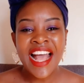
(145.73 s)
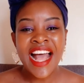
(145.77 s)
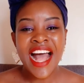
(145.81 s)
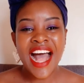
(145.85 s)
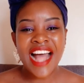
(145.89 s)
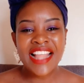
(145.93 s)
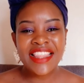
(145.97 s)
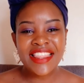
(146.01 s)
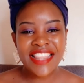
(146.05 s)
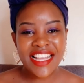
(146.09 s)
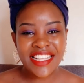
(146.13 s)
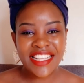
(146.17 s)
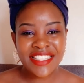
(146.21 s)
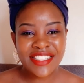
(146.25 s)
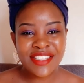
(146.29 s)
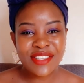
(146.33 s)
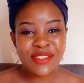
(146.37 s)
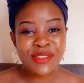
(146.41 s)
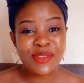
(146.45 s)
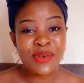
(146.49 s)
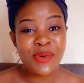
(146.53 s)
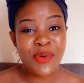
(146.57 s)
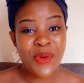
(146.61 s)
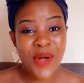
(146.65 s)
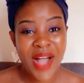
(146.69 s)
And that
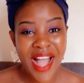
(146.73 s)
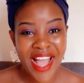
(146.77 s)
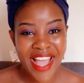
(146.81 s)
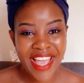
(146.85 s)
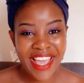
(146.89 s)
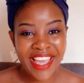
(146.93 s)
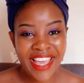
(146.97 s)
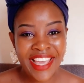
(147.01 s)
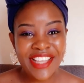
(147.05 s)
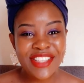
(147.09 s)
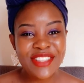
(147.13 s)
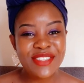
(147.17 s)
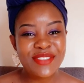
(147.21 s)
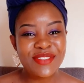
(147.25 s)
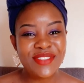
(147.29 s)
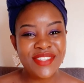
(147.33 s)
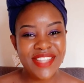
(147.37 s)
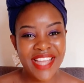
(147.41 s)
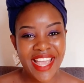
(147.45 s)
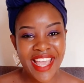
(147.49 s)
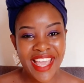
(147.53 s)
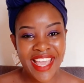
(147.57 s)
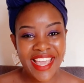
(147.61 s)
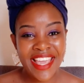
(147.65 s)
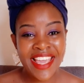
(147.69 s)
is why
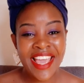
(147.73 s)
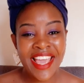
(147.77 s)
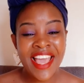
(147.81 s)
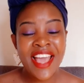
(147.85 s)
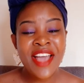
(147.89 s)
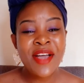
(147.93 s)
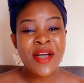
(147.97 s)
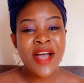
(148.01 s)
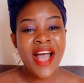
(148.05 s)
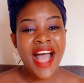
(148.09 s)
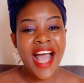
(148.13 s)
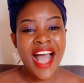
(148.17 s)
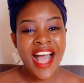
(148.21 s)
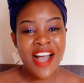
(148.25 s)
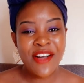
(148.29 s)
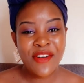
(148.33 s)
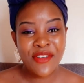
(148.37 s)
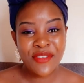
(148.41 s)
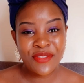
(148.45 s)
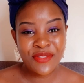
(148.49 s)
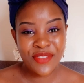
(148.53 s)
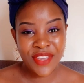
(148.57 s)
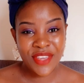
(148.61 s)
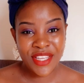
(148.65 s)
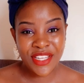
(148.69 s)
today
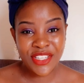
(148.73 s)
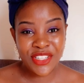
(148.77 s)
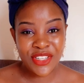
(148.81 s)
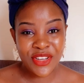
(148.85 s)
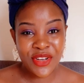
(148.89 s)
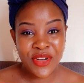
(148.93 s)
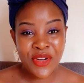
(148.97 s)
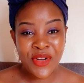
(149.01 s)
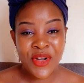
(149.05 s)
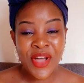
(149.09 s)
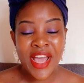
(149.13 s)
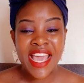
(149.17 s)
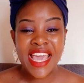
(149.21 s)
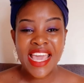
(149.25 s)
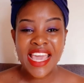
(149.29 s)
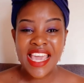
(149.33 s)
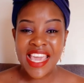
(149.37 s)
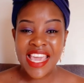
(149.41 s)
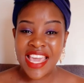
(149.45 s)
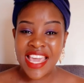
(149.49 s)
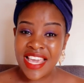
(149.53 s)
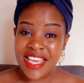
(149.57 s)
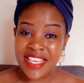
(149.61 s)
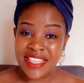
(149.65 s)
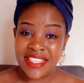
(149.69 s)
our video
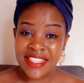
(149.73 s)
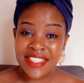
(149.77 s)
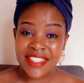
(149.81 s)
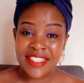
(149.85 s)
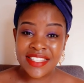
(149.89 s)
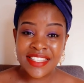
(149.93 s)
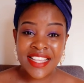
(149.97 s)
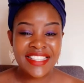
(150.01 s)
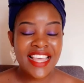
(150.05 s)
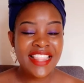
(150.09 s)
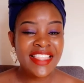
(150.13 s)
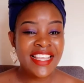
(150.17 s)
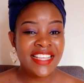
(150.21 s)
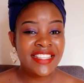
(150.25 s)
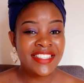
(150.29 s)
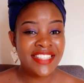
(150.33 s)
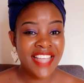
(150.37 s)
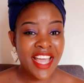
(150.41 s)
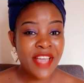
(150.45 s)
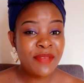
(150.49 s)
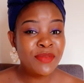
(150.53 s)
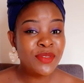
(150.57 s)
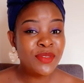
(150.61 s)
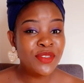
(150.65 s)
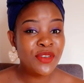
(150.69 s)
is the
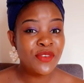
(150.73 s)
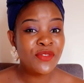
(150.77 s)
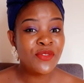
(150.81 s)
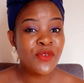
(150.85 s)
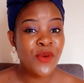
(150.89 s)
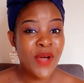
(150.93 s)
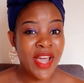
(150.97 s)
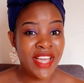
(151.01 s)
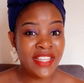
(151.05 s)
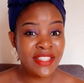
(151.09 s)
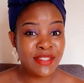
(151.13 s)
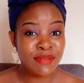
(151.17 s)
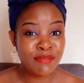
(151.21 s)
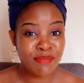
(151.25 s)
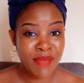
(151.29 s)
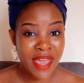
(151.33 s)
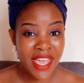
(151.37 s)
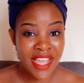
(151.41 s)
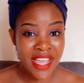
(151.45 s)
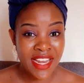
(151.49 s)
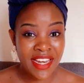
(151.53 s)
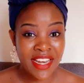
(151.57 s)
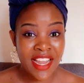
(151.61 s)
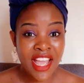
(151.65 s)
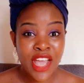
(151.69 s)
types of white
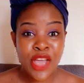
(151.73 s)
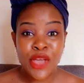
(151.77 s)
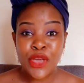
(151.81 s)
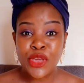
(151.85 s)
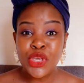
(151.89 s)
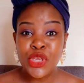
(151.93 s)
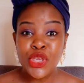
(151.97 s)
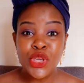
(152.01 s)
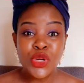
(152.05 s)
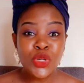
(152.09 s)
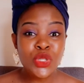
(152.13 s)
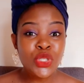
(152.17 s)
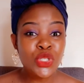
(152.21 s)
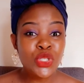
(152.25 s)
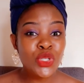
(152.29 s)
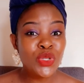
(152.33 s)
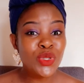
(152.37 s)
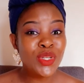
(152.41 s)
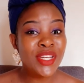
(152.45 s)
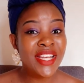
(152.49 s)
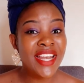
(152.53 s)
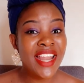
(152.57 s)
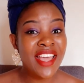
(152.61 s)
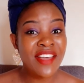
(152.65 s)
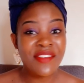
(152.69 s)
men you
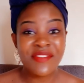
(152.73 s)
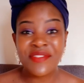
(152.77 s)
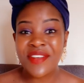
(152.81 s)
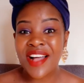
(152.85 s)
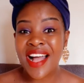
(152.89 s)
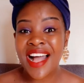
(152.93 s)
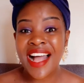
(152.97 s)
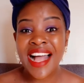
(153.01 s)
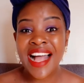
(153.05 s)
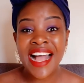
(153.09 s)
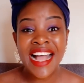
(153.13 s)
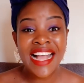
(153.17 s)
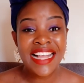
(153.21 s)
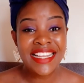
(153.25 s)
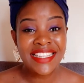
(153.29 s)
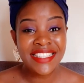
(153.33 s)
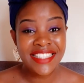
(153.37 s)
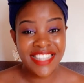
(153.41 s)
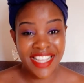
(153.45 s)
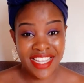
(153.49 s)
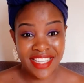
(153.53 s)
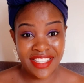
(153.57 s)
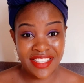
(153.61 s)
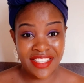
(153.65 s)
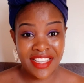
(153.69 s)
should never
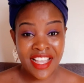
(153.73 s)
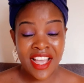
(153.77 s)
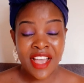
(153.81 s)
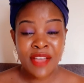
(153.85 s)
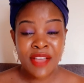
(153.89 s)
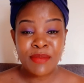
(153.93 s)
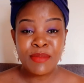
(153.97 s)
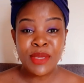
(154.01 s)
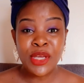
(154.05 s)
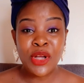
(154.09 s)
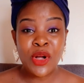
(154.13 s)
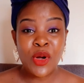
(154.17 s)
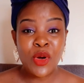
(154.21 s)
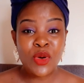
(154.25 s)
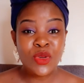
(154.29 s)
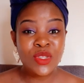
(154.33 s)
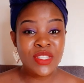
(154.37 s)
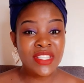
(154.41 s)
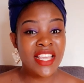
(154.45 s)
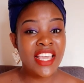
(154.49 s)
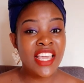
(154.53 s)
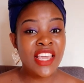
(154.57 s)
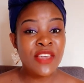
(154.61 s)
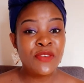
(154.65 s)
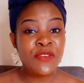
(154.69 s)
date.
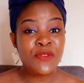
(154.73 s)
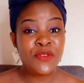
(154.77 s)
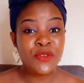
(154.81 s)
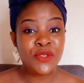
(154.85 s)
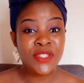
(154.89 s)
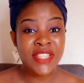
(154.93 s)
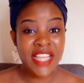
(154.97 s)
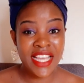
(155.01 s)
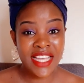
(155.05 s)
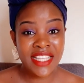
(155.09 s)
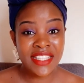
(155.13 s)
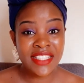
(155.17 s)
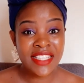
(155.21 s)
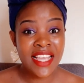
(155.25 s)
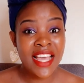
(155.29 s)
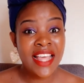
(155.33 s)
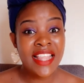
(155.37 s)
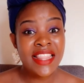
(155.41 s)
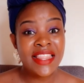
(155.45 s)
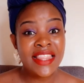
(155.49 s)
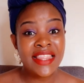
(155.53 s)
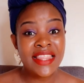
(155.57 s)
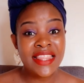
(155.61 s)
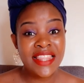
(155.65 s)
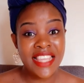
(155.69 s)
Because if you date
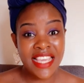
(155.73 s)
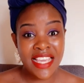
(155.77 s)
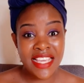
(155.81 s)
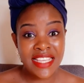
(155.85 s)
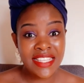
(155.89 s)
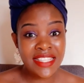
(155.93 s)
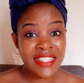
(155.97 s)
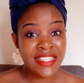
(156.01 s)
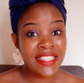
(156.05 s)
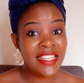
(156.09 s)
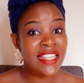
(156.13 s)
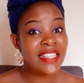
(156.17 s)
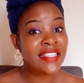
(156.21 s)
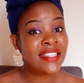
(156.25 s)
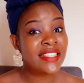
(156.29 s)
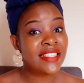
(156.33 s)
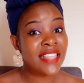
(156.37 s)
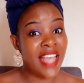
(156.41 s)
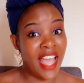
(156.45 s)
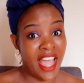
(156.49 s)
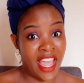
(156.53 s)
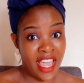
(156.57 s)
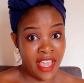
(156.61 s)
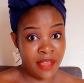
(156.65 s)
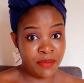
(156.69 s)
these
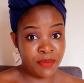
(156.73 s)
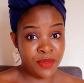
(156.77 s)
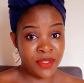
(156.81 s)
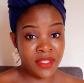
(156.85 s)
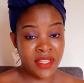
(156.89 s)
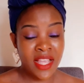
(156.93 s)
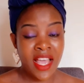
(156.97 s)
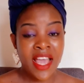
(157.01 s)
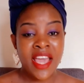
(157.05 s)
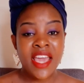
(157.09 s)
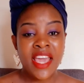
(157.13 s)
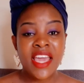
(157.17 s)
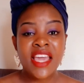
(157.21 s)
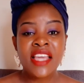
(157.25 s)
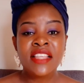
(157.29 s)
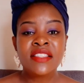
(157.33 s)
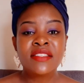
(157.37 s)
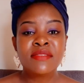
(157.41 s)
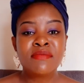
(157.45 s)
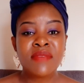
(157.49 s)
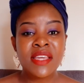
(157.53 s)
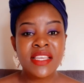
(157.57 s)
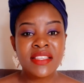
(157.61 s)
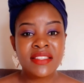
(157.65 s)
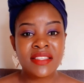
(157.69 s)
types, it
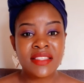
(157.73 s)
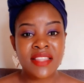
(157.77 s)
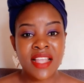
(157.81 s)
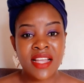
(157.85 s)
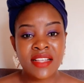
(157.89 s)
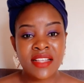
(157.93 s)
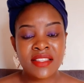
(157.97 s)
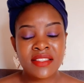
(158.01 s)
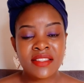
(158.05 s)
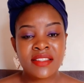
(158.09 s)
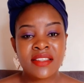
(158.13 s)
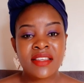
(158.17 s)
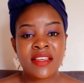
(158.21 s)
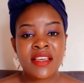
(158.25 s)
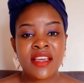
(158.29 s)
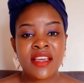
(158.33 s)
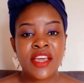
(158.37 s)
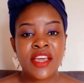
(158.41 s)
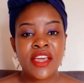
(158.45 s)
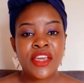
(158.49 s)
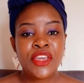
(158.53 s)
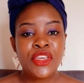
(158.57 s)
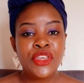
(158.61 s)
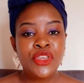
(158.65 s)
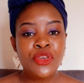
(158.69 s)
means that
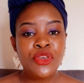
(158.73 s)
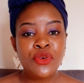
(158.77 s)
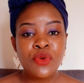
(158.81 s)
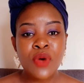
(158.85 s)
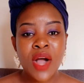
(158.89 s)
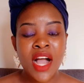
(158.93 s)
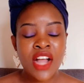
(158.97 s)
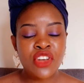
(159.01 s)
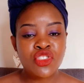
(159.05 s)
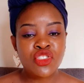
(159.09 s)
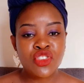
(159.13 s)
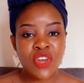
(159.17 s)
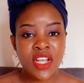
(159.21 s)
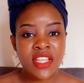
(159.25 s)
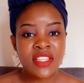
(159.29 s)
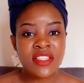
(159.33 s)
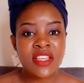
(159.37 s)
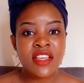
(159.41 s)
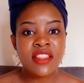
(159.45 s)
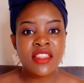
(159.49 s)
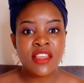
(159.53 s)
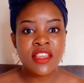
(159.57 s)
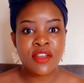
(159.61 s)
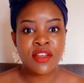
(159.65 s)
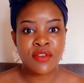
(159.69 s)
you are
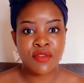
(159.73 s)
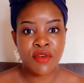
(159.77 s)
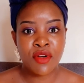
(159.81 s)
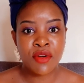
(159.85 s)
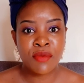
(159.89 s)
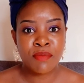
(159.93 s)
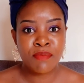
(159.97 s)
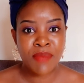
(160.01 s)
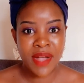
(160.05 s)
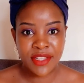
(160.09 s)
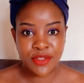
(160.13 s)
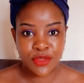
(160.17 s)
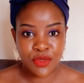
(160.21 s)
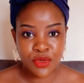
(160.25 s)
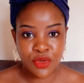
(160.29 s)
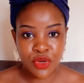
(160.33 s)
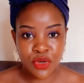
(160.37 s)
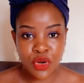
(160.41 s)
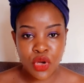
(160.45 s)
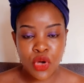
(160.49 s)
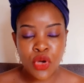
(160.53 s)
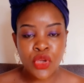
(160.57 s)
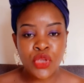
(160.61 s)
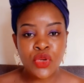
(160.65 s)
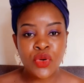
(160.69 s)
trusting the wrong
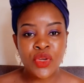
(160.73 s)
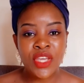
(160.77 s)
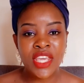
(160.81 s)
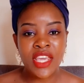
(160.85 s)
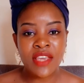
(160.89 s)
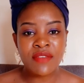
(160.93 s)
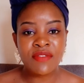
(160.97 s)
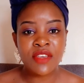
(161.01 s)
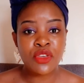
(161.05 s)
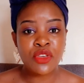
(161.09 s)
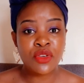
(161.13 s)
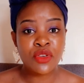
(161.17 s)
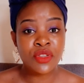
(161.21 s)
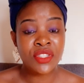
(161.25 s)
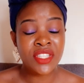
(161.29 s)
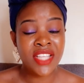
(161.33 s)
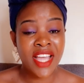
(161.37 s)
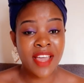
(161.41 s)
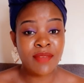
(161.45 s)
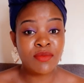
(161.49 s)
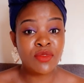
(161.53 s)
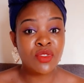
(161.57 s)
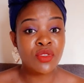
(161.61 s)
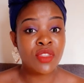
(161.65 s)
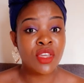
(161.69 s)
person or you're giving your
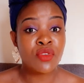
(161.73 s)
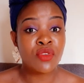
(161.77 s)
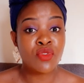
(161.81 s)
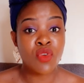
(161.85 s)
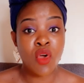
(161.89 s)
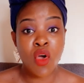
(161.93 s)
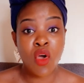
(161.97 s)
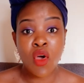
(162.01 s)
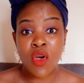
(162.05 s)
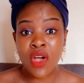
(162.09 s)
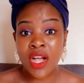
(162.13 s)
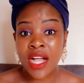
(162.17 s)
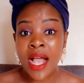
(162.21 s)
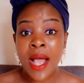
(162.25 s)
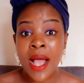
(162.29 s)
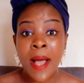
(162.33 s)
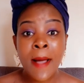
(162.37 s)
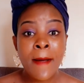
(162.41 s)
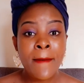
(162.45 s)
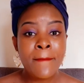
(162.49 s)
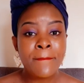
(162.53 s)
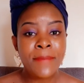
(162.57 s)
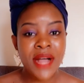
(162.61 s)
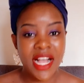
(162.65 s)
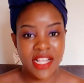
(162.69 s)
time to the wrong
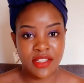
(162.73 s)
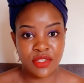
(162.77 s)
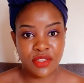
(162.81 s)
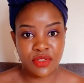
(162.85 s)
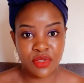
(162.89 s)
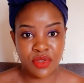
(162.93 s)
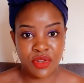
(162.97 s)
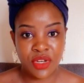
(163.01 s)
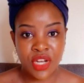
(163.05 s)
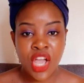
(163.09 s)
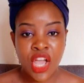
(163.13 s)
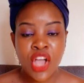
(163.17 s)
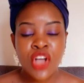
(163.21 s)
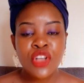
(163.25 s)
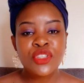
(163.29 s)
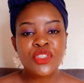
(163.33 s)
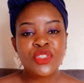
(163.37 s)
person.